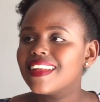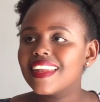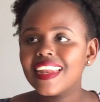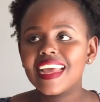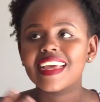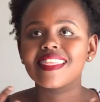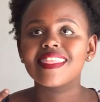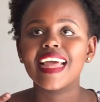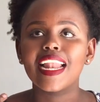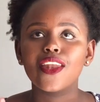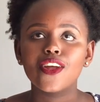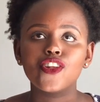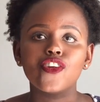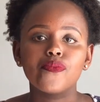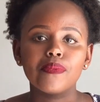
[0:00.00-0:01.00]
Like, there are a
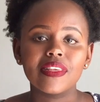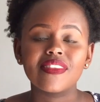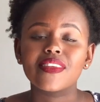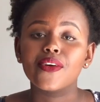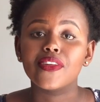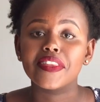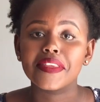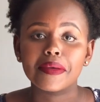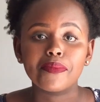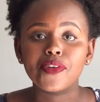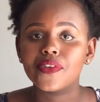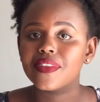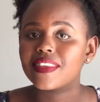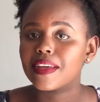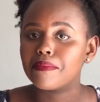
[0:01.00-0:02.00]
lot of
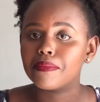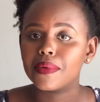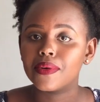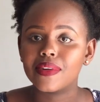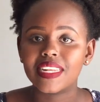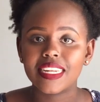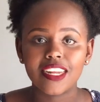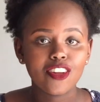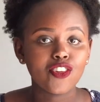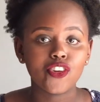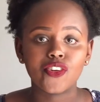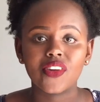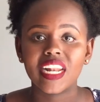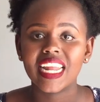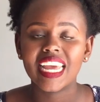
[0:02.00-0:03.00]
misconceptions about
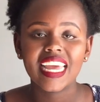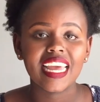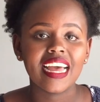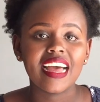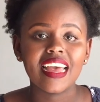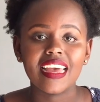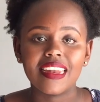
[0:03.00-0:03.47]
natural hair